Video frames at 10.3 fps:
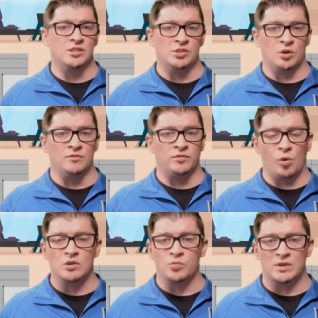to certain
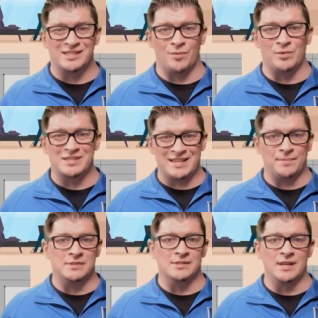floors once someone
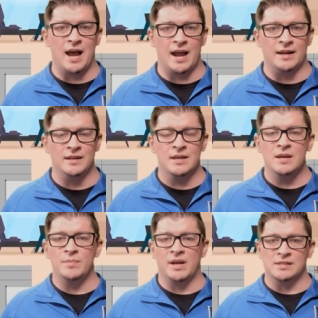steps inside,
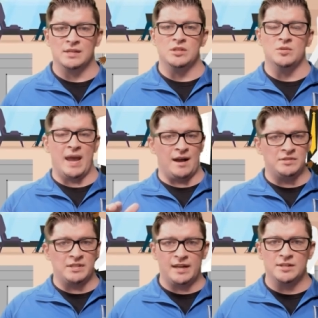because you may have
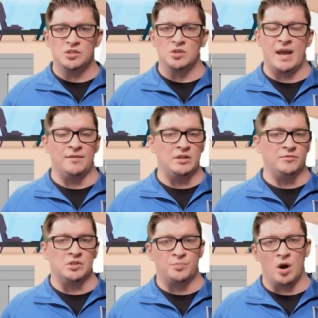tenants, you may have
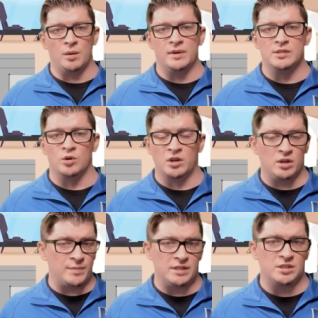different departments, or it
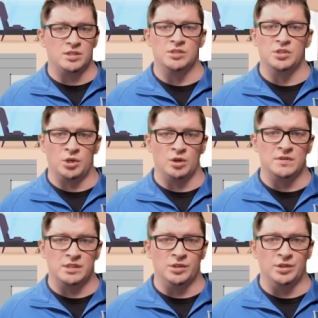could be just a secure
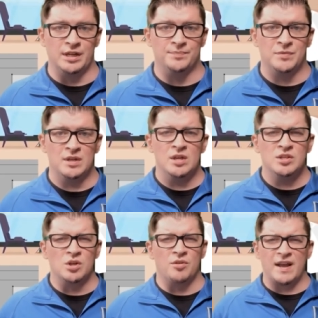facility.
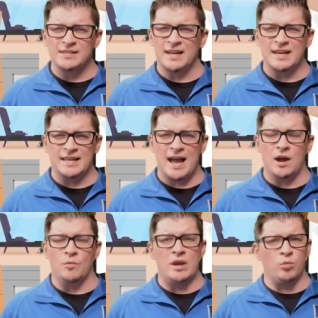So things like
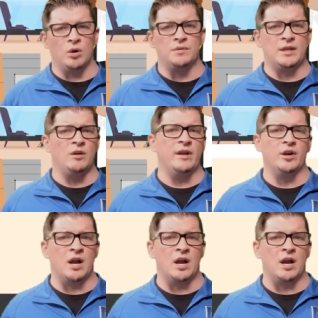that, we work with the elevator